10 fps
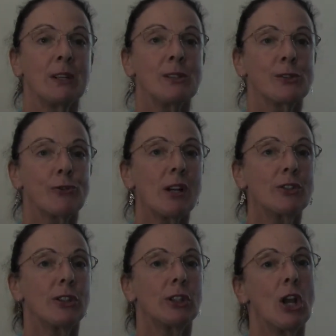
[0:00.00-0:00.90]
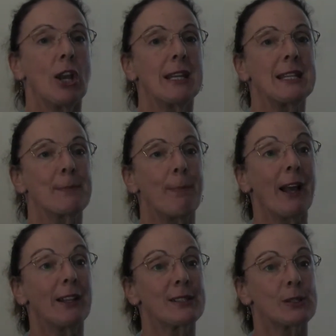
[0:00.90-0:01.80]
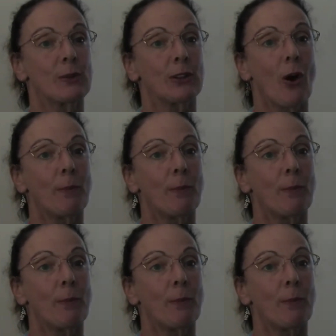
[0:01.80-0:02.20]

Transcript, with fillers: Structured learning is balanced with